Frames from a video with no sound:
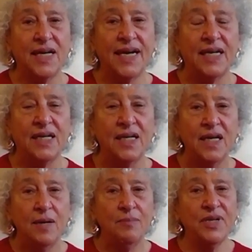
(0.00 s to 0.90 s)
And
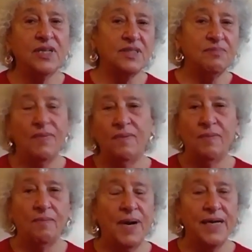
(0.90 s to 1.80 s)
because
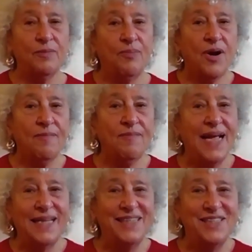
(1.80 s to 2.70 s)
my department
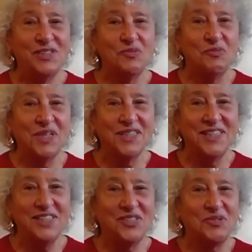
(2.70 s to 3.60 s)
had these
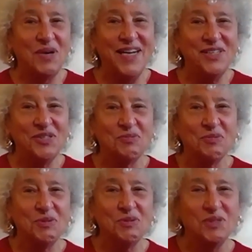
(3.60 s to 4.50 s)
really strange
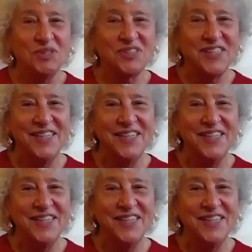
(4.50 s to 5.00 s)
rules,